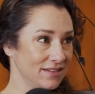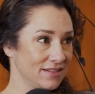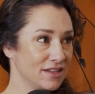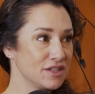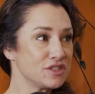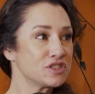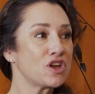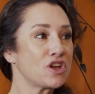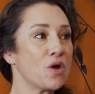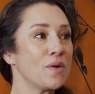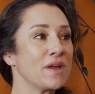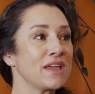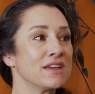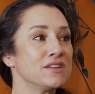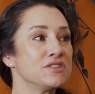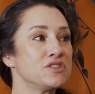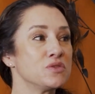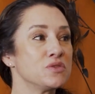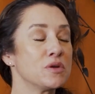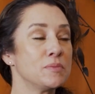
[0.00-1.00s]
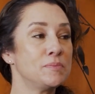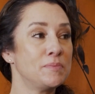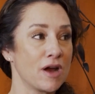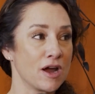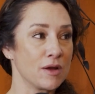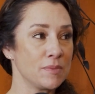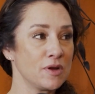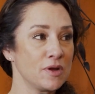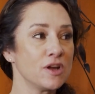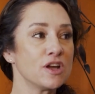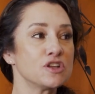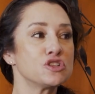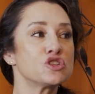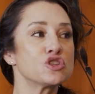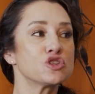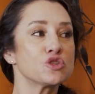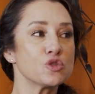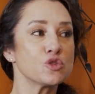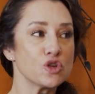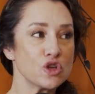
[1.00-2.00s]
because going into a barber, a
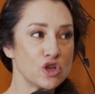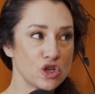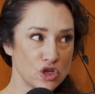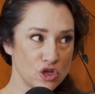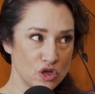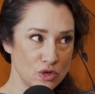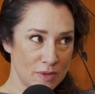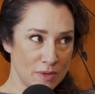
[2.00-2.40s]
true